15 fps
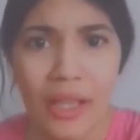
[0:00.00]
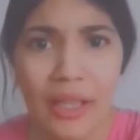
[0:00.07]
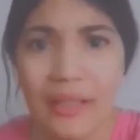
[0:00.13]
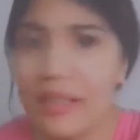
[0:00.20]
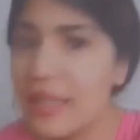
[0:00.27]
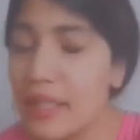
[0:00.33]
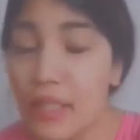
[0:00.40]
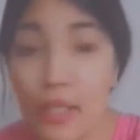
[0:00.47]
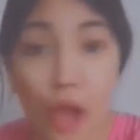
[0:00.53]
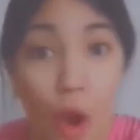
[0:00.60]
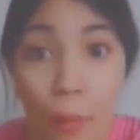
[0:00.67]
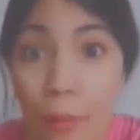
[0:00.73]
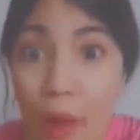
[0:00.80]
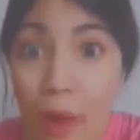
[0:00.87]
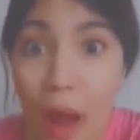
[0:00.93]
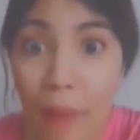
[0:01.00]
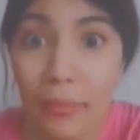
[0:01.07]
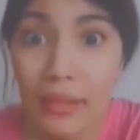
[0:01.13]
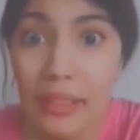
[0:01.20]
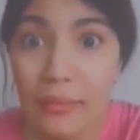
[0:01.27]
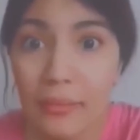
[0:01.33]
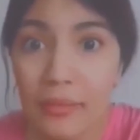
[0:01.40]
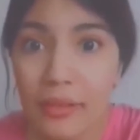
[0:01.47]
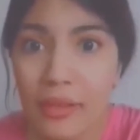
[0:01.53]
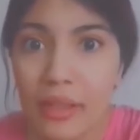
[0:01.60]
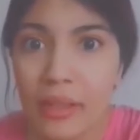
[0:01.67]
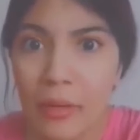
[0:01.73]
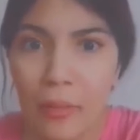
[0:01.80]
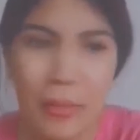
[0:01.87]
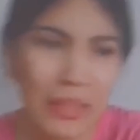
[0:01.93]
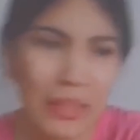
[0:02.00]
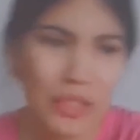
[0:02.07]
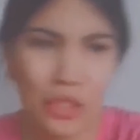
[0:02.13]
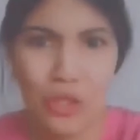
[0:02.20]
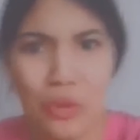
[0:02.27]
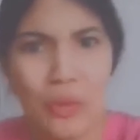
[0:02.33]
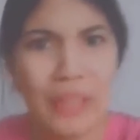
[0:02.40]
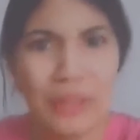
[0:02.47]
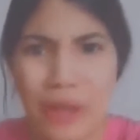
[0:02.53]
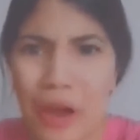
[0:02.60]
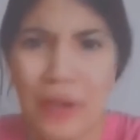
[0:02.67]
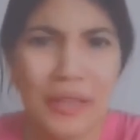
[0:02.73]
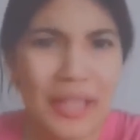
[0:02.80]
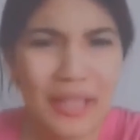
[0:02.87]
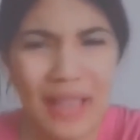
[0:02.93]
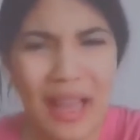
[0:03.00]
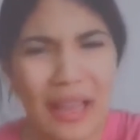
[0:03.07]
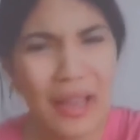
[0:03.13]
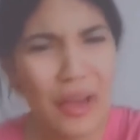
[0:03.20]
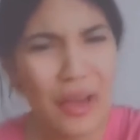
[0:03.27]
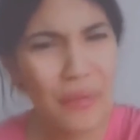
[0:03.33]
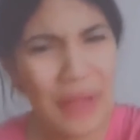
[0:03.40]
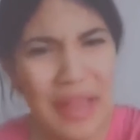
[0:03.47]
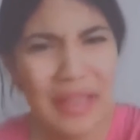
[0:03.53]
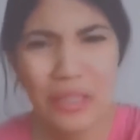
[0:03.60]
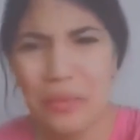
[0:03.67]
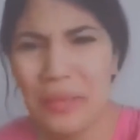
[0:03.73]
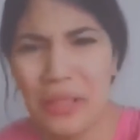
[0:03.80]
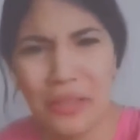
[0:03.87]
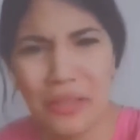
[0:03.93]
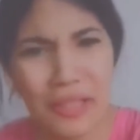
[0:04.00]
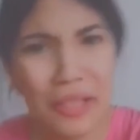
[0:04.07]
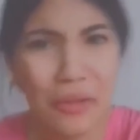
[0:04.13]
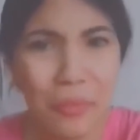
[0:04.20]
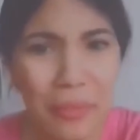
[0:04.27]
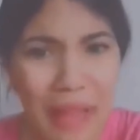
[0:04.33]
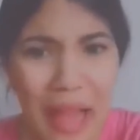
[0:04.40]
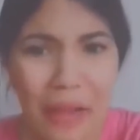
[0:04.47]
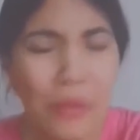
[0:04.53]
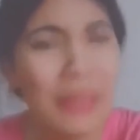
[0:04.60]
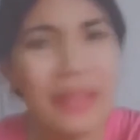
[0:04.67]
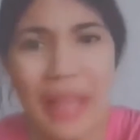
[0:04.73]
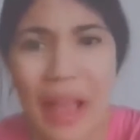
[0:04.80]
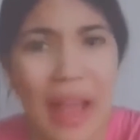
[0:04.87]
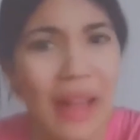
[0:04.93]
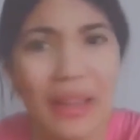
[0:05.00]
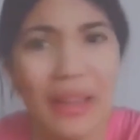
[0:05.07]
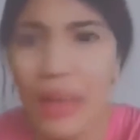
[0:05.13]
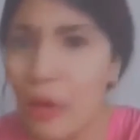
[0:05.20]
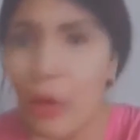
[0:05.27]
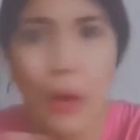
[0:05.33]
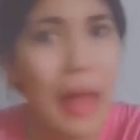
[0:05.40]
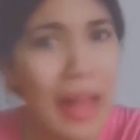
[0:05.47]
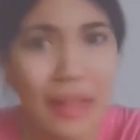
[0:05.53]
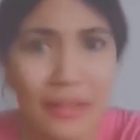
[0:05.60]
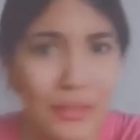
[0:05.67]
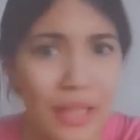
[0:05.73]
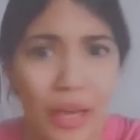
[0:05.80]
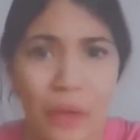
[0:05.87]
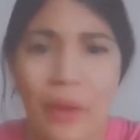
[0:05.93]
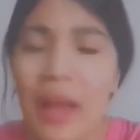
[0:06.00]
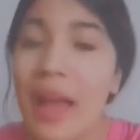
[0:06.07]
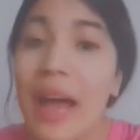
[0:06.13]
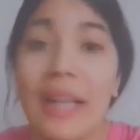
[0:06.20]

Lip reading: And there is no problem. But you and her cannot go in just because you're black? What the hell? Oh, hell no.